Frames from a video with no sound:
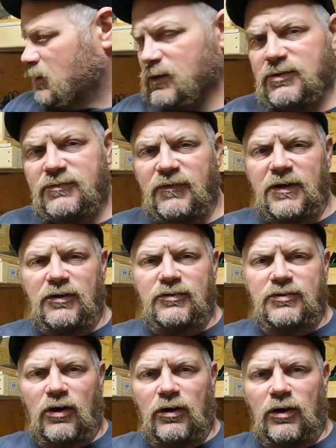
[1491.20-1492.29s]
This
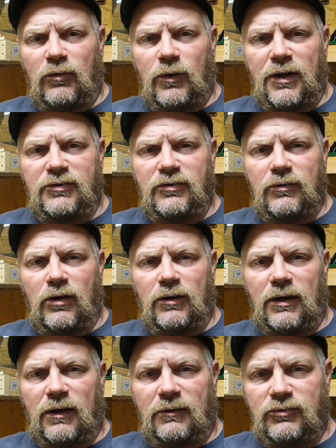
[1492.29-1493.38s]
video's gone on way too long.
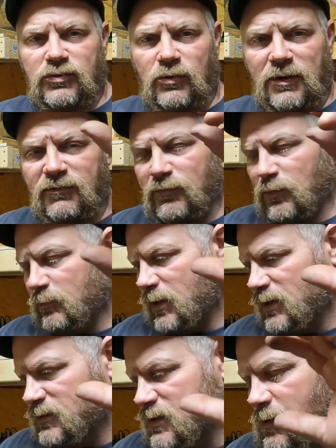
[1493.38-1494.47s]
Yeah, 24
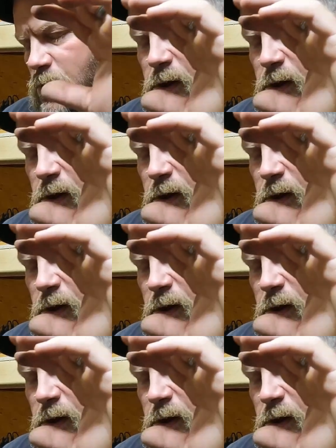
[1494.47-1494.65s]
minutes.